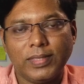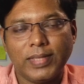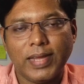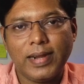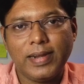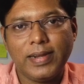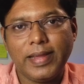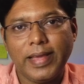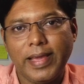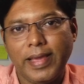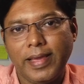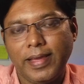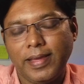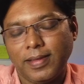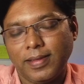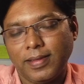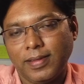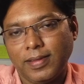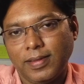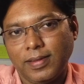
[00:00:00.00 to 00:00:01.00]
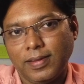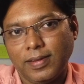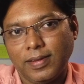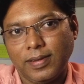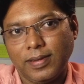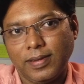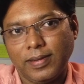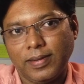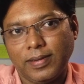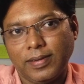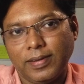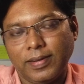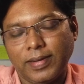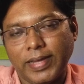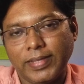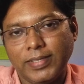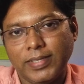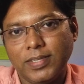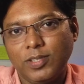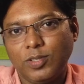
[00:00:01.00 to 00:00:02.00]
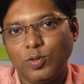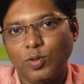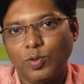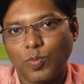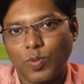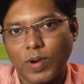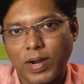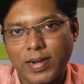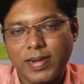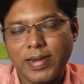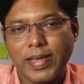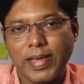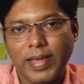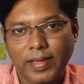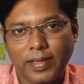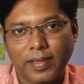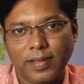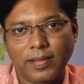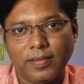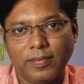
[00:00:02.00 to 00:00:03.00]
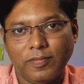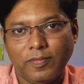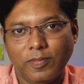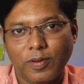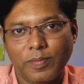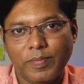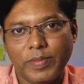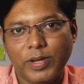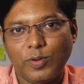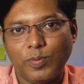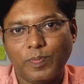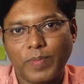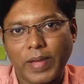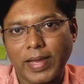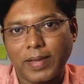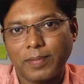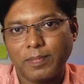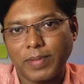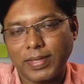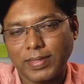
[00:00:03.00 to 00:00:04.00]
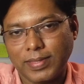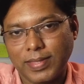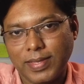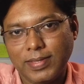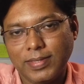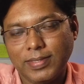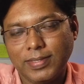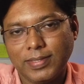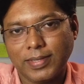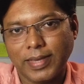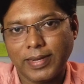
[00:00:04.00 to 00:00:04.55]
that day, I just took one day for me to pack my things.